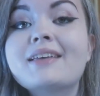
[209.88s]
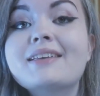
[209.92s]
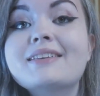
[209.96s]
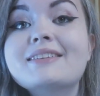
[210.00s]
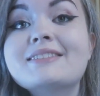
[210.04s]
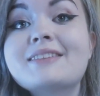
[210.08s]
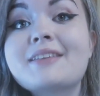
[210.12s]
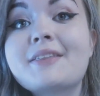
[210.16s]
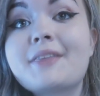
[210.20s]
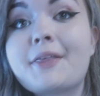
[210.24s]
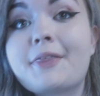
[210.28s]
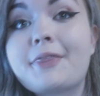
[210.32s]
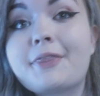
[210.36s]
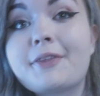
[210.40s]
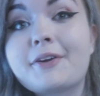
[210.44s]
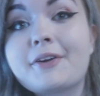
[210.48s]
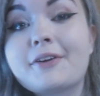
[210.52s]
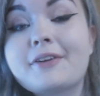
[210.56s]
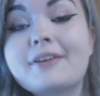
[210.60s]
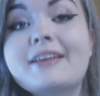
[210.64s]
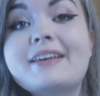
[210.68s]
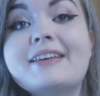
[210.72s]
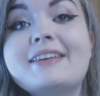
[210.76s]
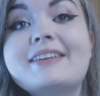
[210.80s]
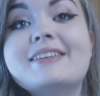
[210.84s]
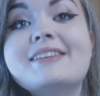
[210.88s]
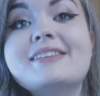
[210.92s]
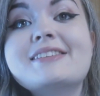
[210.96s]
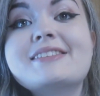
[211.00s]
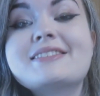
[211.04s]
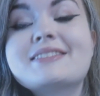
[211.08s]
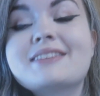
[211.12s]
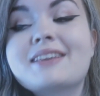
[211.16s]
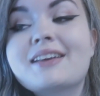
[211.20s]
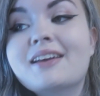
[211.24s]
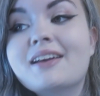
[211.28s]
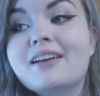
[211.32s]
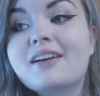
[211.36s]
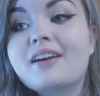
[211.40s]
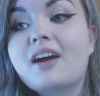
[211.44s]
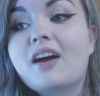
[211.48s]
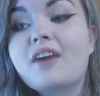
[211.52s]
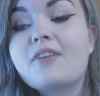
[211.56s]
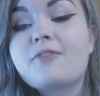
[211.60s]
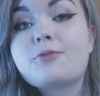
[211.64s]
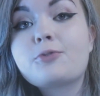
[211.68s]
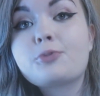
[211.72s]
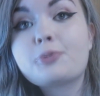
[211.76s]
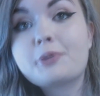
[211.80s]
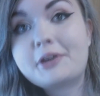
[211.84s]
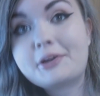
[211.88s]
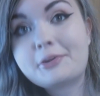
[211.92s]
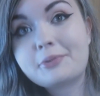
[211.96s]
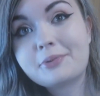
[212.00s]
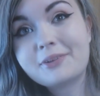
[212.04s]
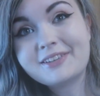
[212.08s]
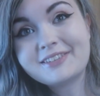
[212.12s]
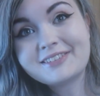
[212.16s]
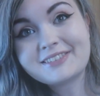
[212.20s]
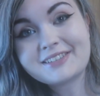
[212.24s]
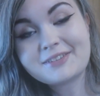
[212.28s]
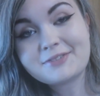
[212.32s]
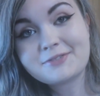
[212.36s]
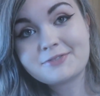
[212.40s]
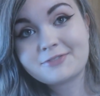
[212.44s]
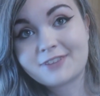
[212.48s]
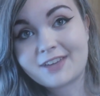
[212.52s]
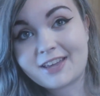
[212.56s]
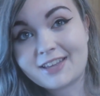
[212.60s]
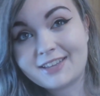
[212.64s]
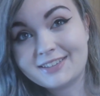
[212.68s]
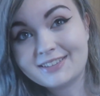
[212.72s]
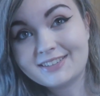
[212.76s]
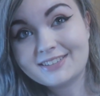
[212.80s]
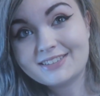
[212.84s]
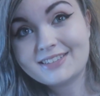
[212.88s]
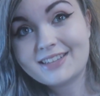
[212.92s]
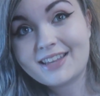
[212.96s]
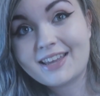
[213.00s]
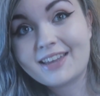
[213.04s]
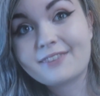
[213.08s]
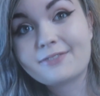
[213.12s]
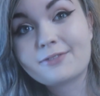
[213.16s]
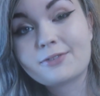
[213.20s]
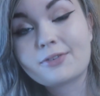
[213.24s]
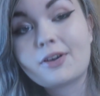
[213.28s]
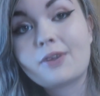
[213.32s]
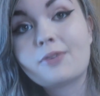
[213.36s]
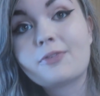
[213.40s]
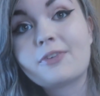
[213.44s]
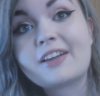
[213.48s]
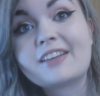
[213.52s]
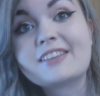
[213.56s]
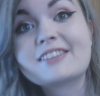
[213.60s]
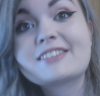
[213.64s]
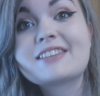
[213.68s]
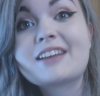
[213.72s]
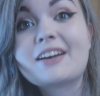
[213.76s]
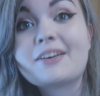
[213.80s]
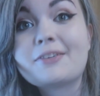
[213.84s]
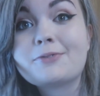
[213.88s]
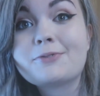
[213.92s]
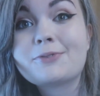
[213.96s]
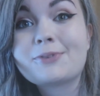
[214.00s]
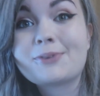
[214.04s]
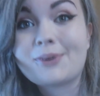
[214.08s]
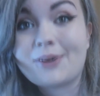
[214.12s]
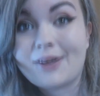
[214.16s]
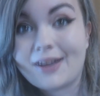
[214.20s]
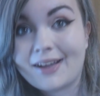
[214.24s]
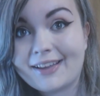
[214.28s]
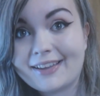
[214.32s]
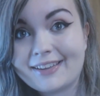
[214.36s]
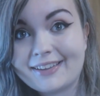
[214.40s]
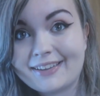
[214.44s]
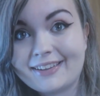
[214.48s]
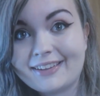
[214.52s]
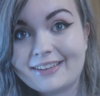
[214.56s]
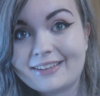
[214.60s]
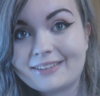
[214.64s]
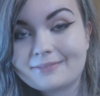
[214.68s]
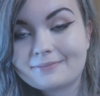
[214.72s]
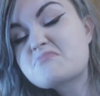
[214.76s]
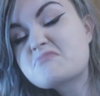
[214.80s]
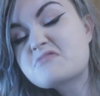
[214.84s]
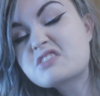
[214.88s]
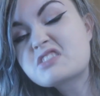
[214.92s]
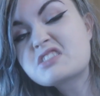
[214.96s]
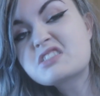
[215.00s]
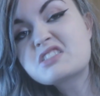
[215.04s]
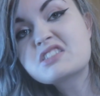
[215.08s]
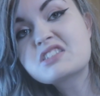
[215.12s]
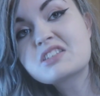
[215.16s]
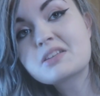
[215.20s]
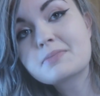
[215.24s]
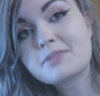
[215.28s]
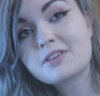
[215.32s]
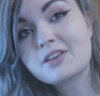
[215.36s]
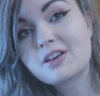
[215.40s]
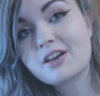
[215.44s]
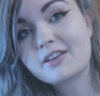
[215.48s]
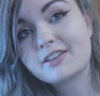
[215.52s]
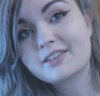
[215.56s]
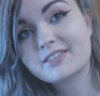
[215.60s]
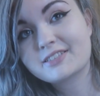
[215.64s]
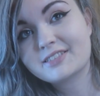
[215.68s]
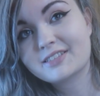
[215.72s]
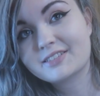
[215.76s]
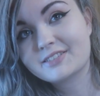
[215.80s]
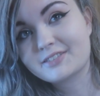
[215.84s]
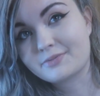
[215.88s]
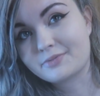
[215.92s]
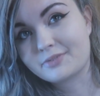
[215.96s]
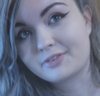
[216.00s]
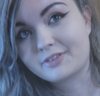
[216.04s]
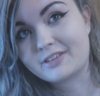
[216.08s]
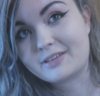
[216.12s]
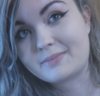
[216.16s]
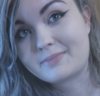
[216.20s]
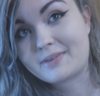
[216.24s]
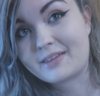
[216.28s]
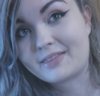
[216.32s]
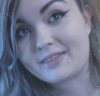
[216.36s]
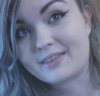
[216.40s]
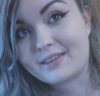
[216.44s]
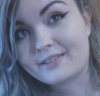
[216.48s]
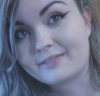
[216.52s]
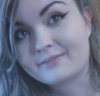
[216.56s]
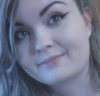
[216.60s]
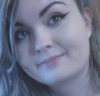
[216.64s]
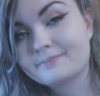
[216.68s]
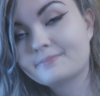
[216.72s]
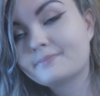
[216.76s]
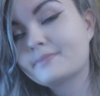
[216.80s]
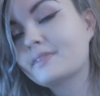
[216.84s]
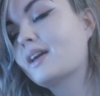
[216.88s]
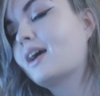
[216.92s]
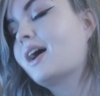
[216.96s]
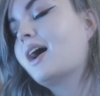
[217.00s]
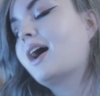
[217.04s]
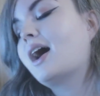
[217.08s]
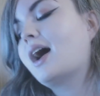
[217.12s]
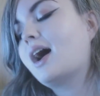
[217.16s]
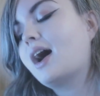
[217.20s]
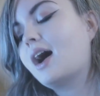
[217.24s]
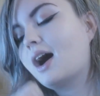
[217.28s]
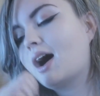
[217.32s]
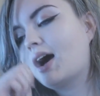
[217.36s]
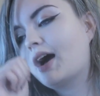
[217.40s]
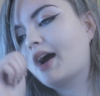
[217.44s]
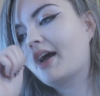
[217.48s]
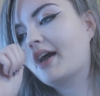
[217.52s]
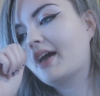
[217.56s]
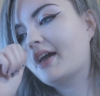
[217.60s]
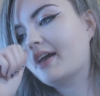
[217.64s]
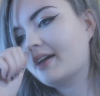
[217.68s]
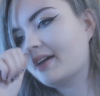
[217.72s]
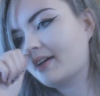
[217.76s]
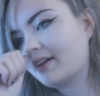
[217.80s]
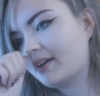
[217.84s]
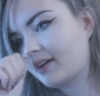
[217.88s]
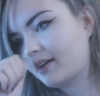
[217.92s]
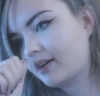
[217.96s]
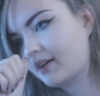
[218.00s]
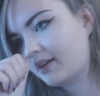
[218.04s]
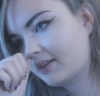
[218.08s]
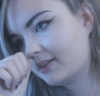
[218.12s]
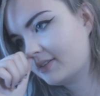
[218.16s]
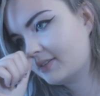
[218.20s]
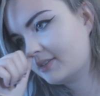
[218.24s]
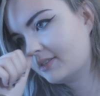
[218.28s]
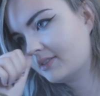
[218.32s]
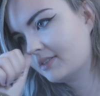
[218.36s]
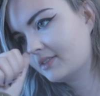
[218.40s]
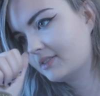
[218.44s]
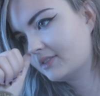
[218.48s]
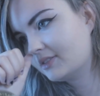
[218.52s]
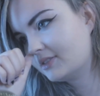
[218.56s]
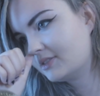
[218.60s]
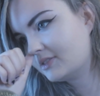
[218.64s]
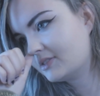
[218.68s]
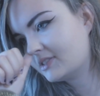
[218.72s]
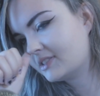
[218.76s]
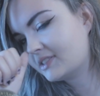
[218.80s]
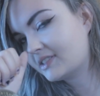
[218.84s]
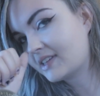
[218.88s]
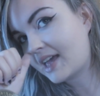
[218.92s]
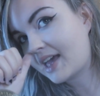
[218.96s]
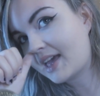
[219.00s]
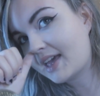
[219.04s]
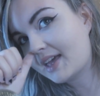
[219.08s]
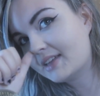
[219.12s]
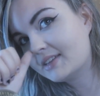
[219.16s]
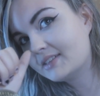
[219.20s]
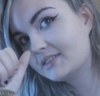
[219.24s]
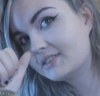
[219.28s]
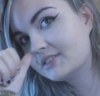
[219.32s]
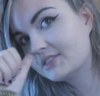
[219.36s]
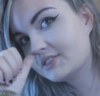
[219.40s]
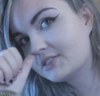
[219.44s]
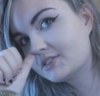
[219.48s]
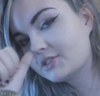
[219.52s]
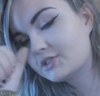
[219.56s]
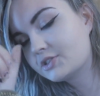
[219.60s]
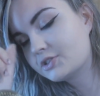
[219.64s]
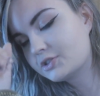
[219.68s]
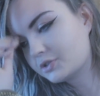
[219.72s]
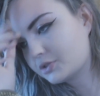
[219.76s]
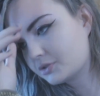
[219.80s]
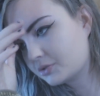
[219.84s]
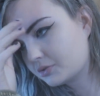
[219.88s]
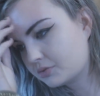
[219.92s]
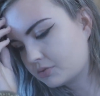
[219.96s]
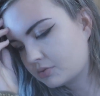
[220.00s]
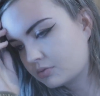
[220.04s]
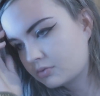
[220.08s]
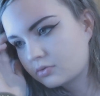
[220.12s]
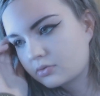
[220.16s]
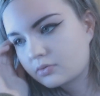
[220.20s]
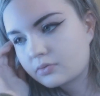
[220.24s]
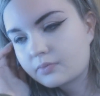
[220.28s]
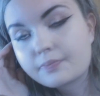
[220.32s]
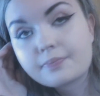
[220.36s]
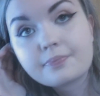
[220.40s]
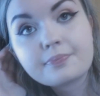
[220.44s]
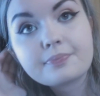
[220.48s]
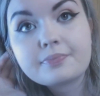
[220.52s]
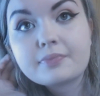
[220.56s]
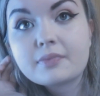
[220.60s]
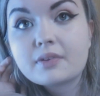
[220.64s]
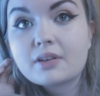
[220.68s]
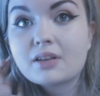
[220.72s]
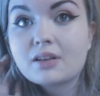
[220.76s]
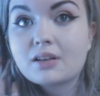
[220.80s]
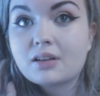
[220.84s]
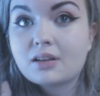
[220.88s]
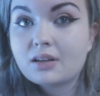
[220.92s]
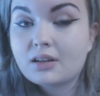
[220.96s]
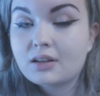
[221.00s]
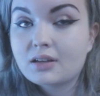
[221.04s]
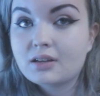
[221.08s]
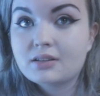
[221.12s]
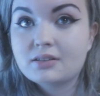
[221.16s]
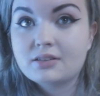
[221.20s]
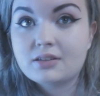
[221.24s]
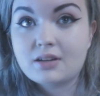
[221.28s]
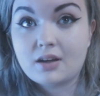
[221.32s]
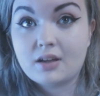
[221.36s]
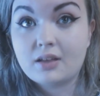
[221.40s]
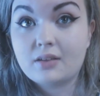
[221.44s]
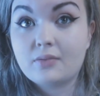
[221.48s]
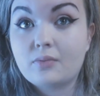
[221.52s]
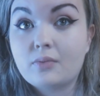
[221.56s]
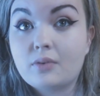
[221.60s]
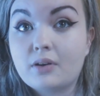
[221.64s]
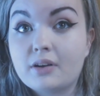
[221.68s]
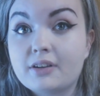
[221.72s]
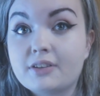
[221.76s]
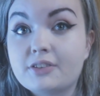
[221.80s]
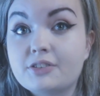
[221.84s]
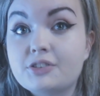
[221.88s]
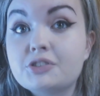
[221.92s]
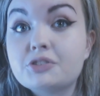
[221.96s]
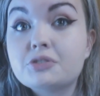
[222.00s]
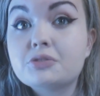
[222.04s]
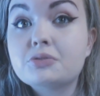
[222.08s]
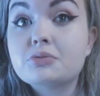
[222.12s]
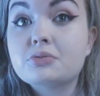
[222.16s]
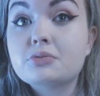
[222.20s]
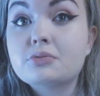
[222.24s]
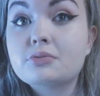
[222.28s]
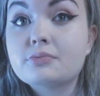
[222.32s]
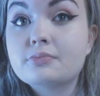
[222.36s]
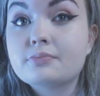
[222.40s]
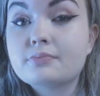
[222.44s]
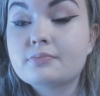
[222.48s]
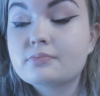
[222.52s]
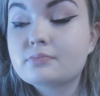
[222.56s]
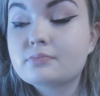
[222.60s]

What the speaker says: So the third is frequent events and events of variety. To be honest, isn't really my thing. I tend to not want to do